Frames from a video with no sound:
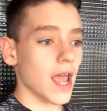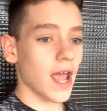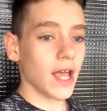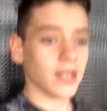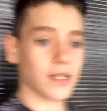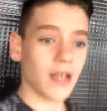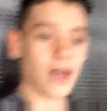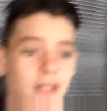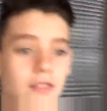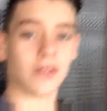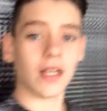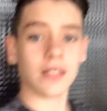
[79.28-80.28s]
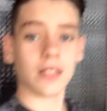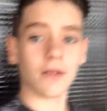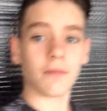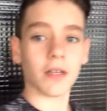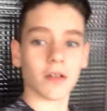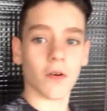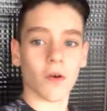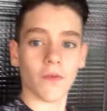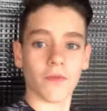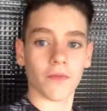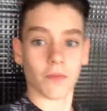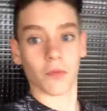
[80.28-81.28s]
And yeah, so that's gonna be it
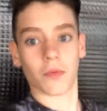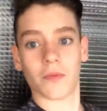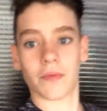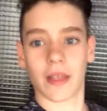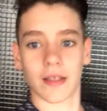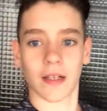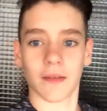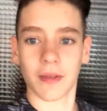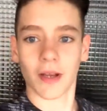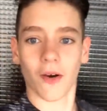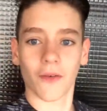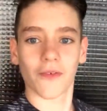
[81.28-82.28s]
all. Ooh, that's gonna be all